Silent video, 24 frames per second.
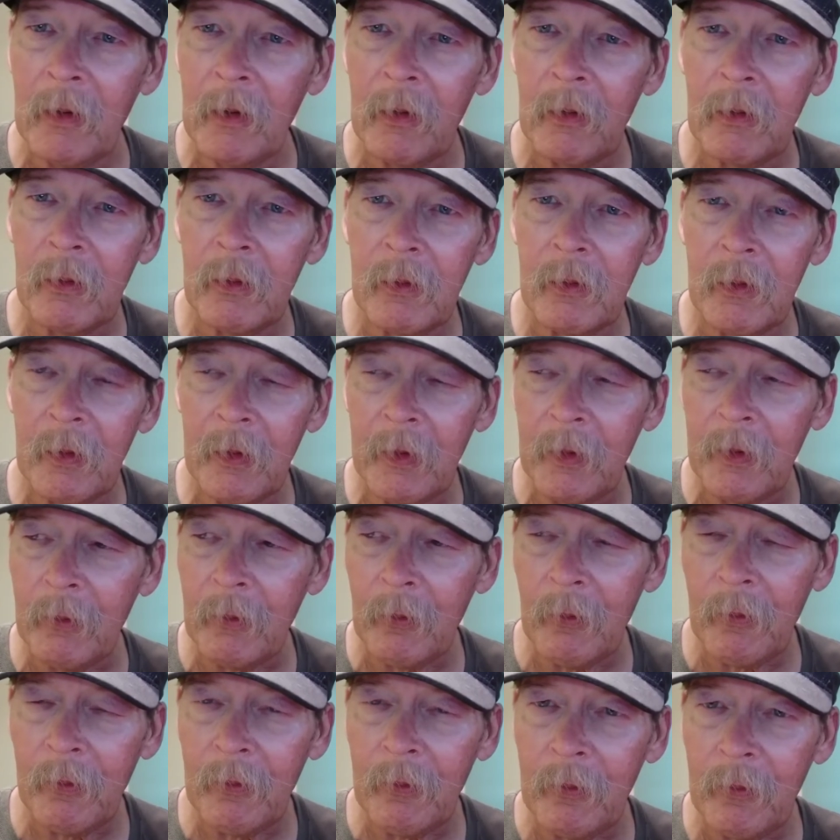or
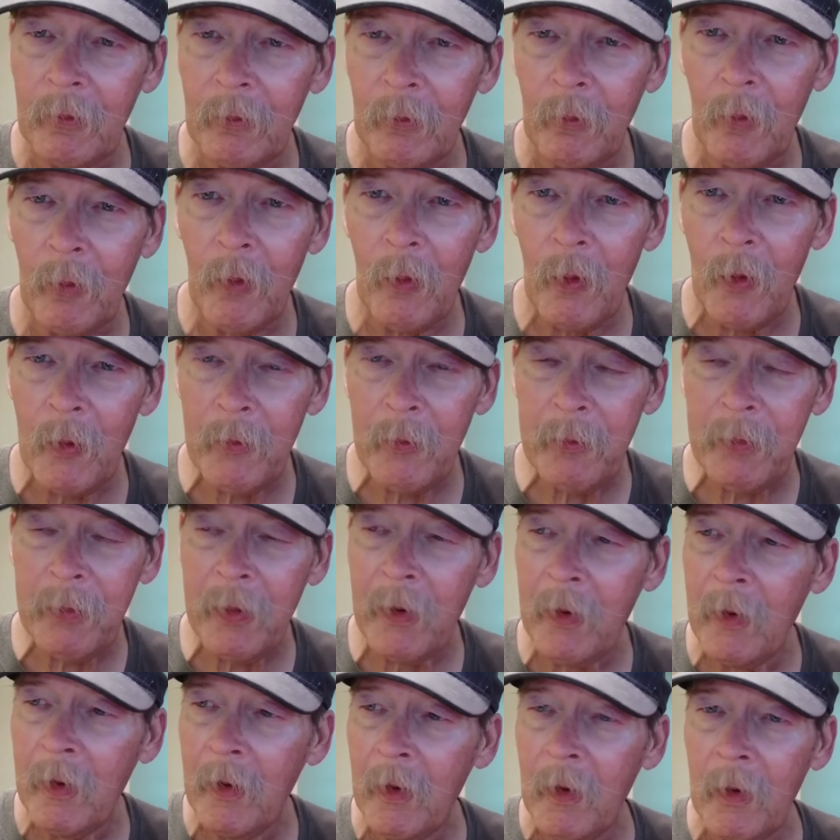Warp
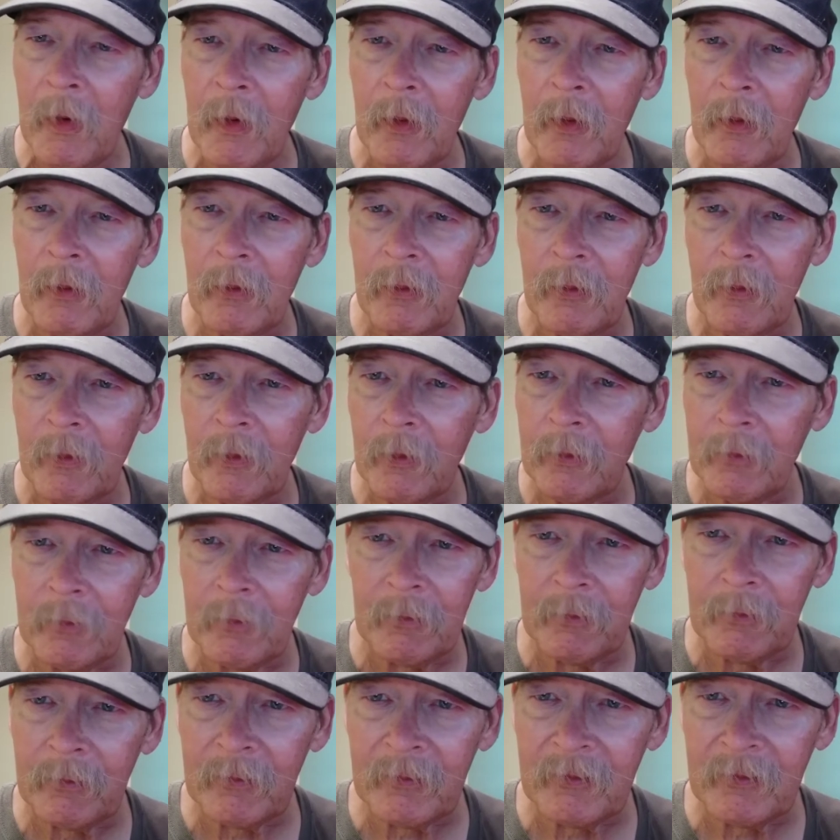or